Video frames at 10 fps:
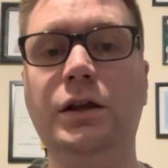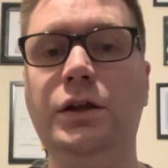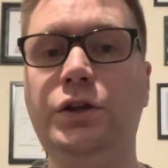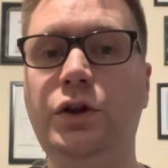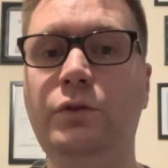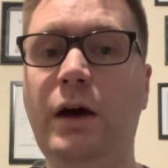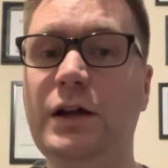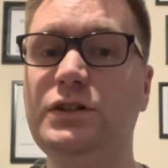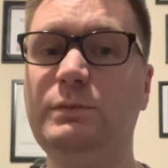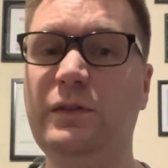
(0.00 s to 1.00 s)
You
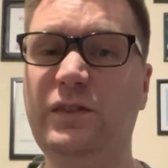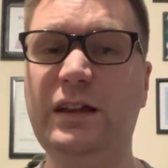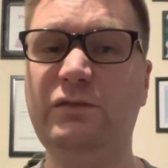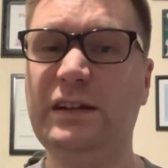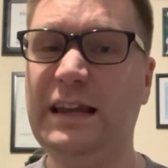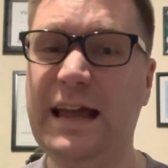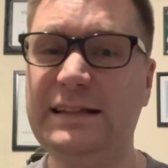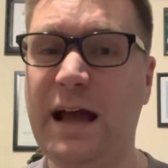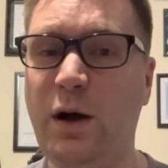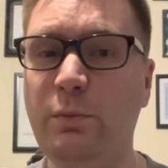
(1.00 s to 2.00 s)
might just be feeling really let
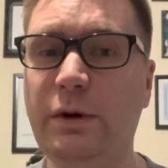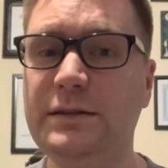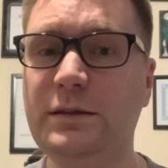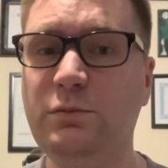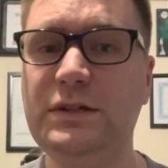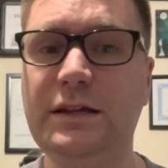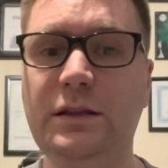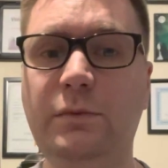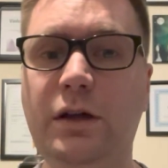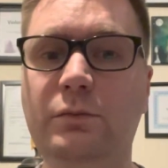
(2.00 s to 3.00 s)
down by somebody at the
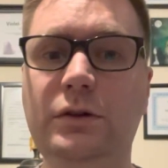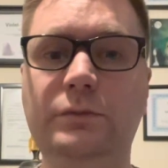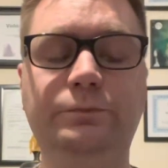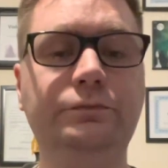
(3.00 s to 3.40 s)
moment.